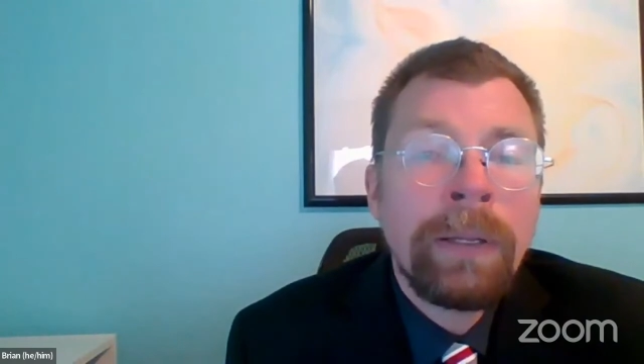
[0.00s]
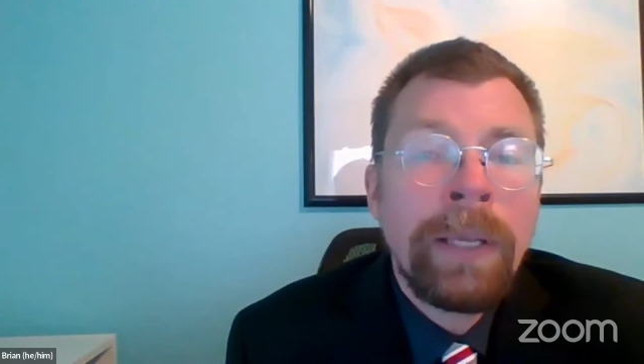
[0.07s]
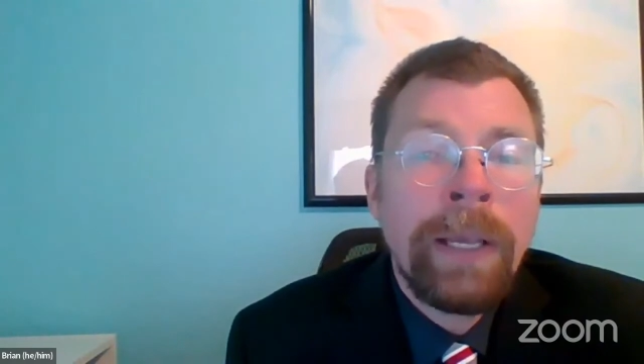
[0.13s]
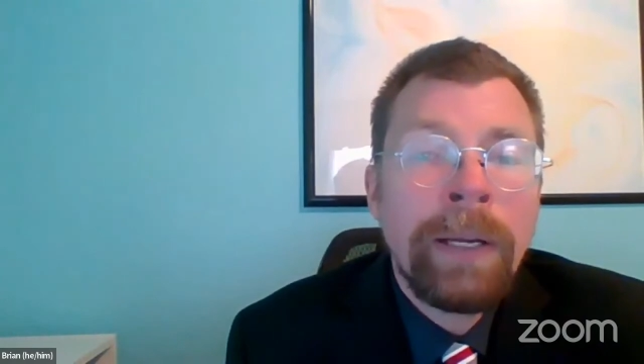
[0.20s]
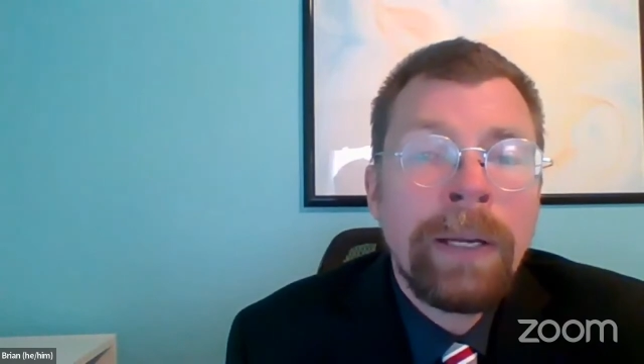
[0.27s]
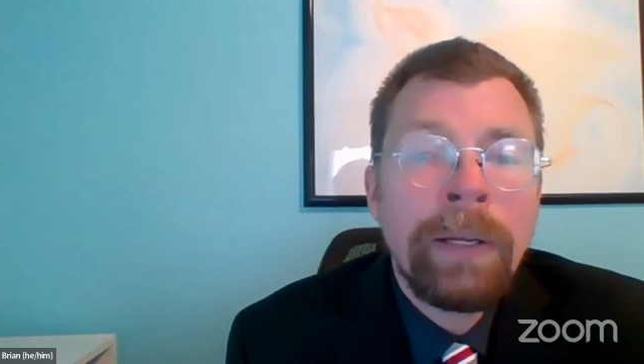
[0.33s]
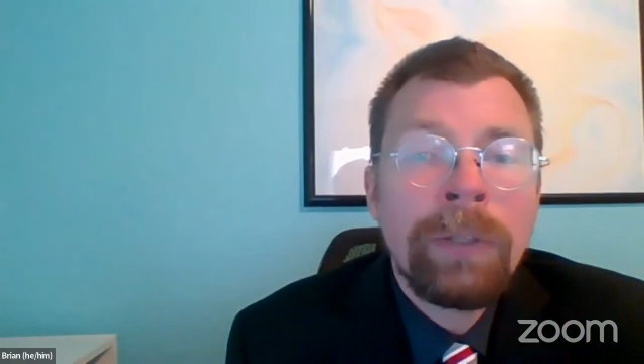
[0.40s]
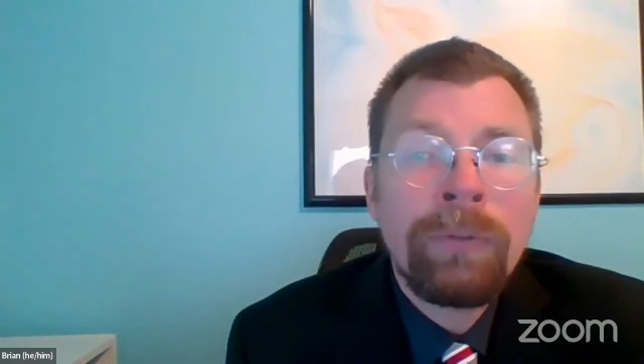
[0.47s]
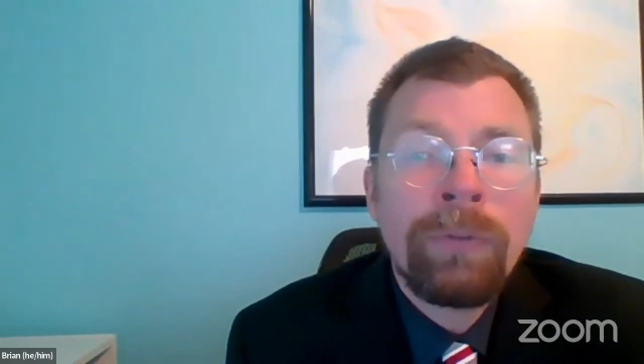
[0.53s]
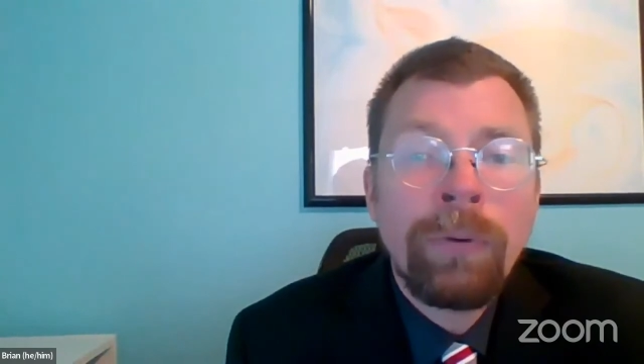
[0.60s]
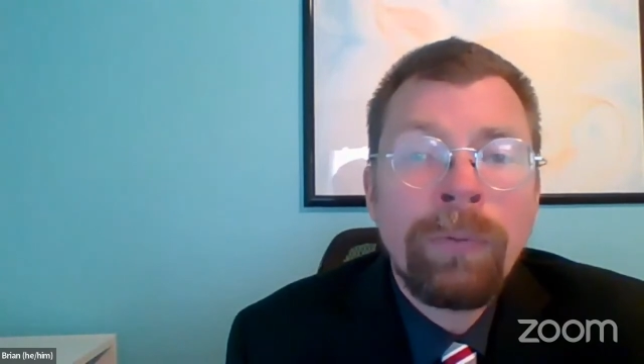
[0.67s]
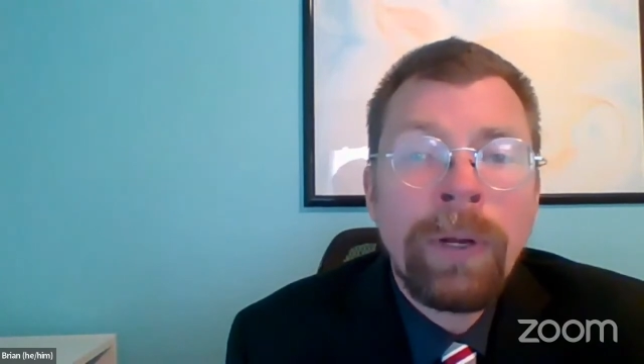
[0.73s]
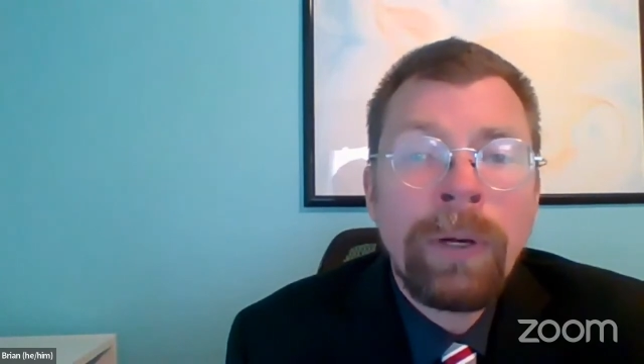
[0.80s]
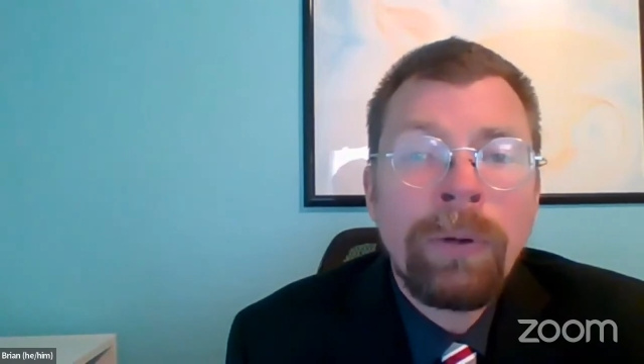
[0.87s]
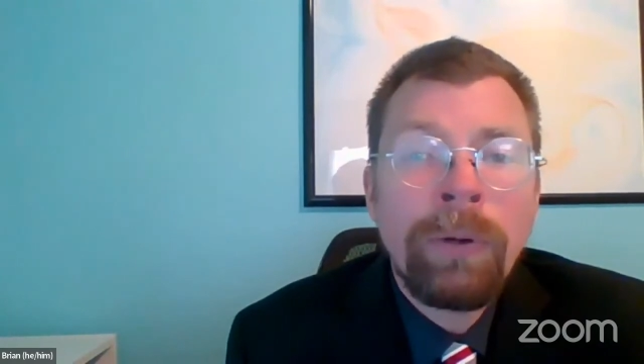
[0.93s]
candidates for
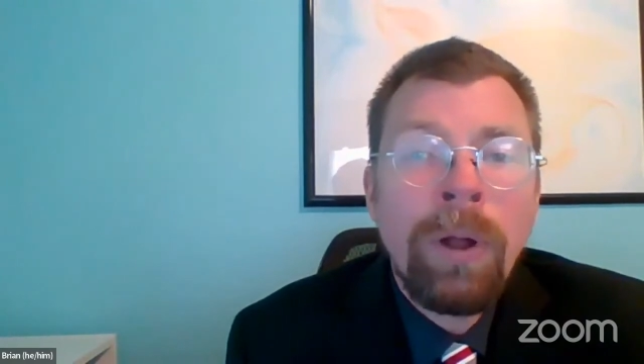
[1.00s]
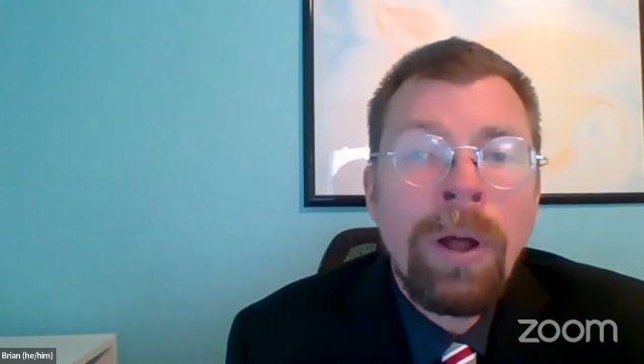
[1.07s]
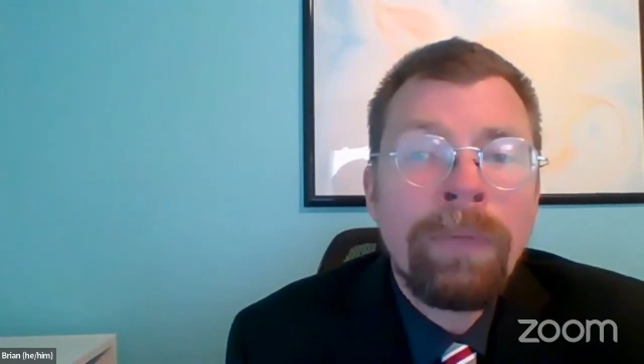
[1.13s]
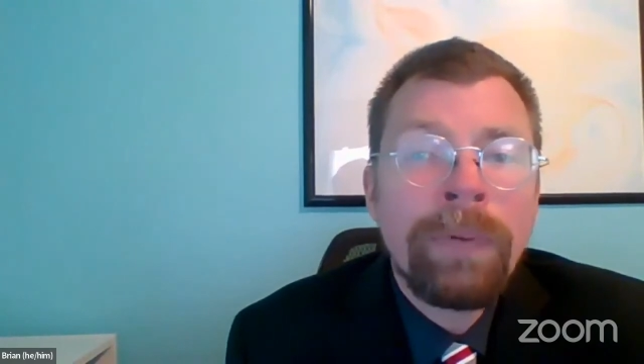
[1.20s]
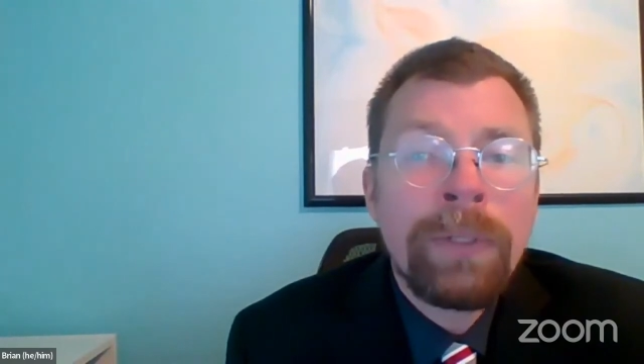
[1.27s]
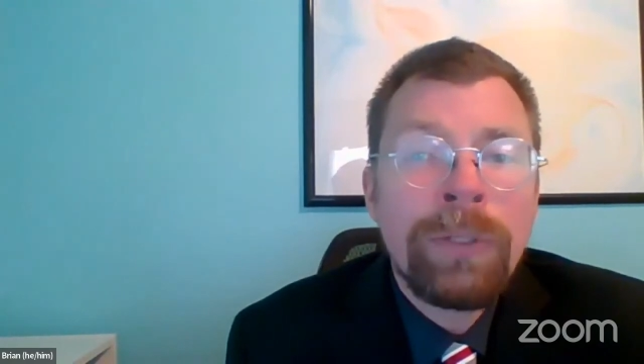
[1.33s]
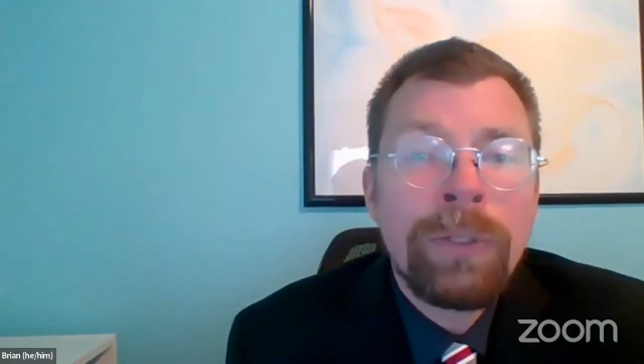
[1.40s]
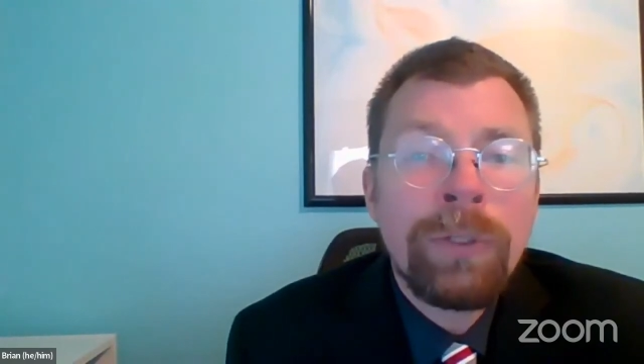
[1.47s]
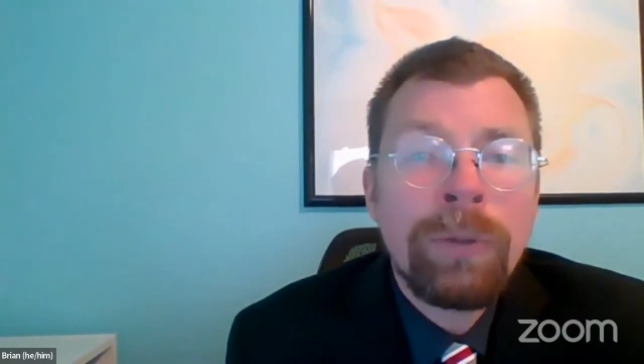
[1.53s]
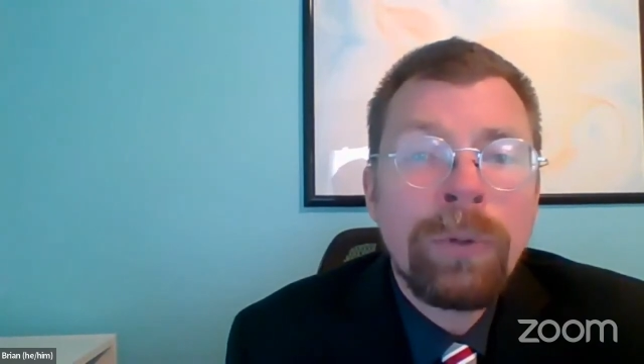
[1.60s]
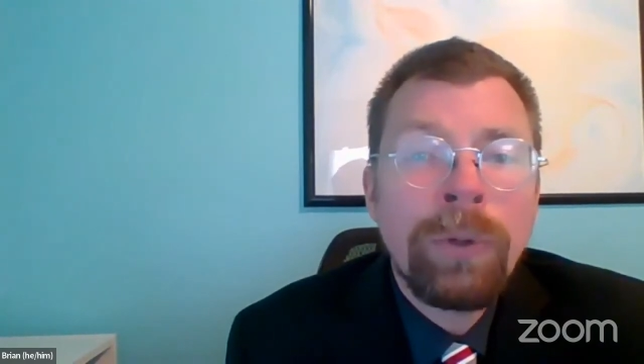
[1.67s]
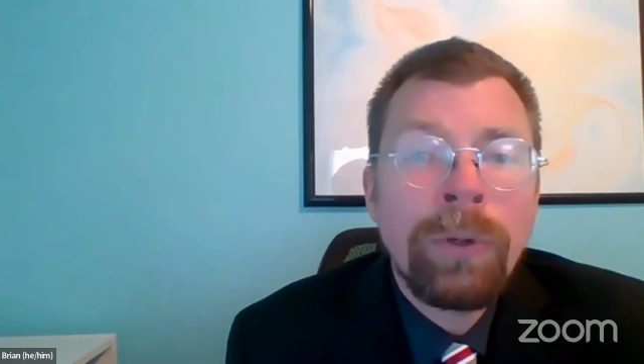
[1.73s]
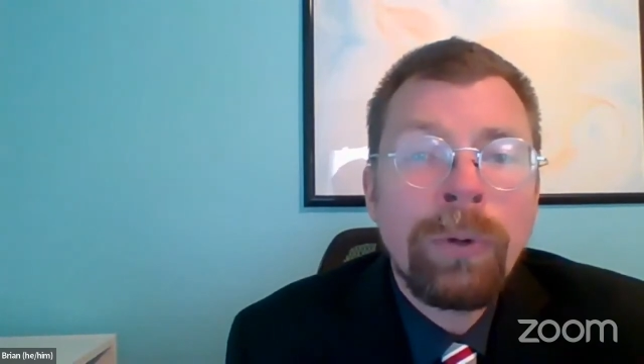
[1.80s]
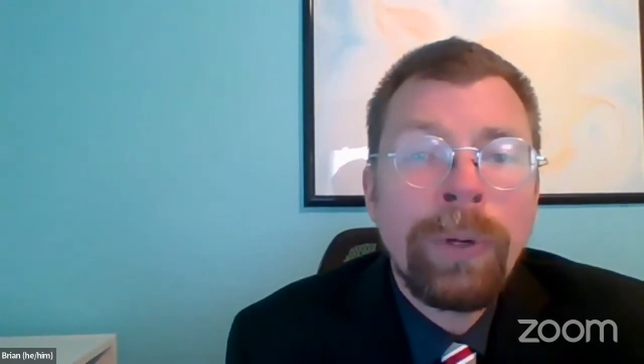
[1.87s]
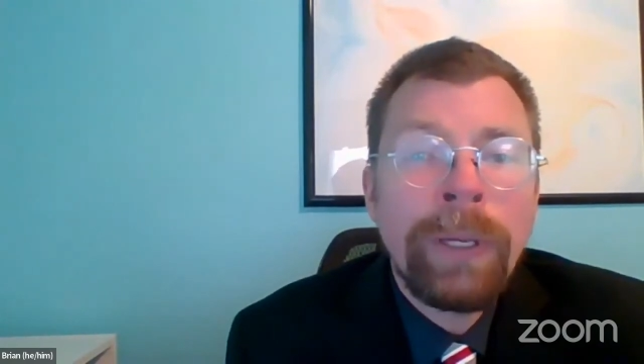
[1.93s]
federal office to
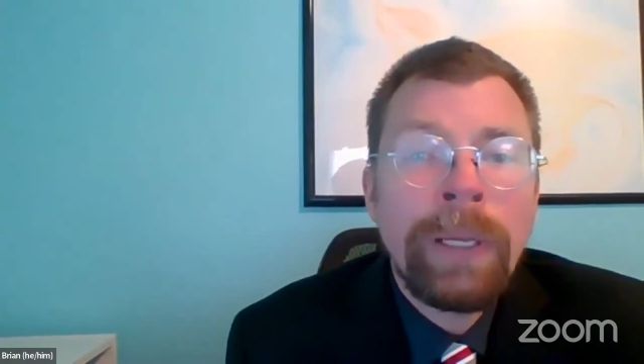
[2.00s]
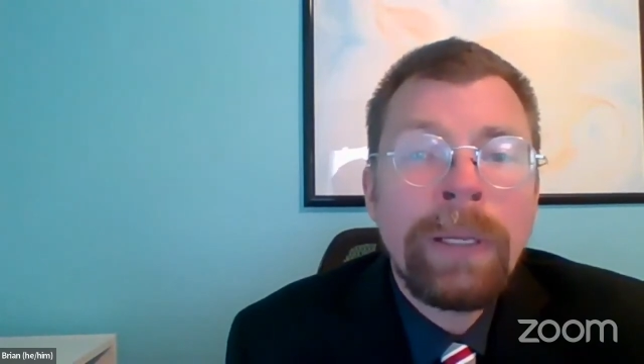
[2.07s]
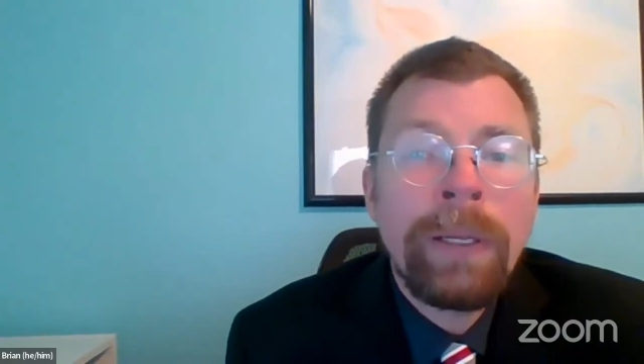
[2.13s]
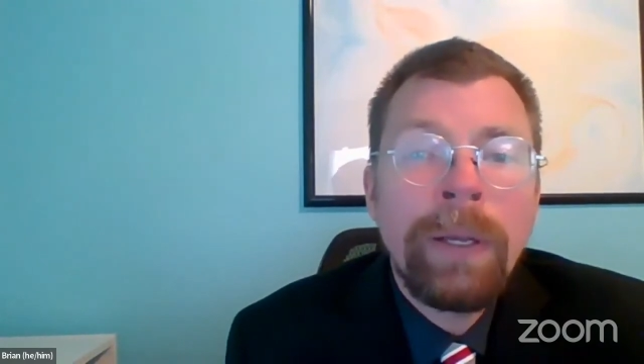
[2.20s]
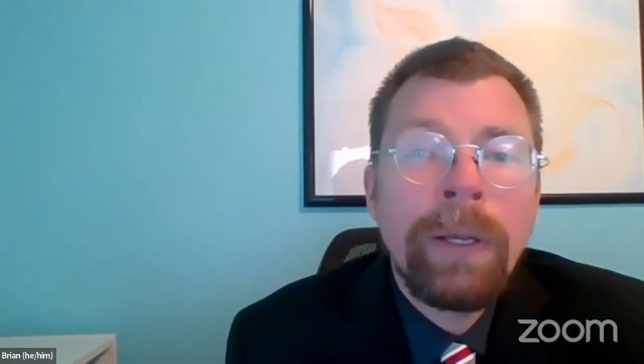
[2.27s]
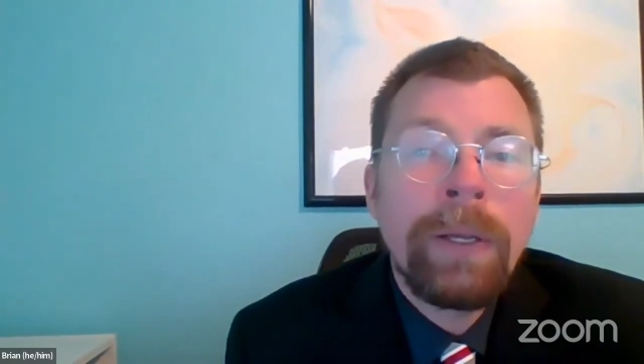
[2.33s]
agree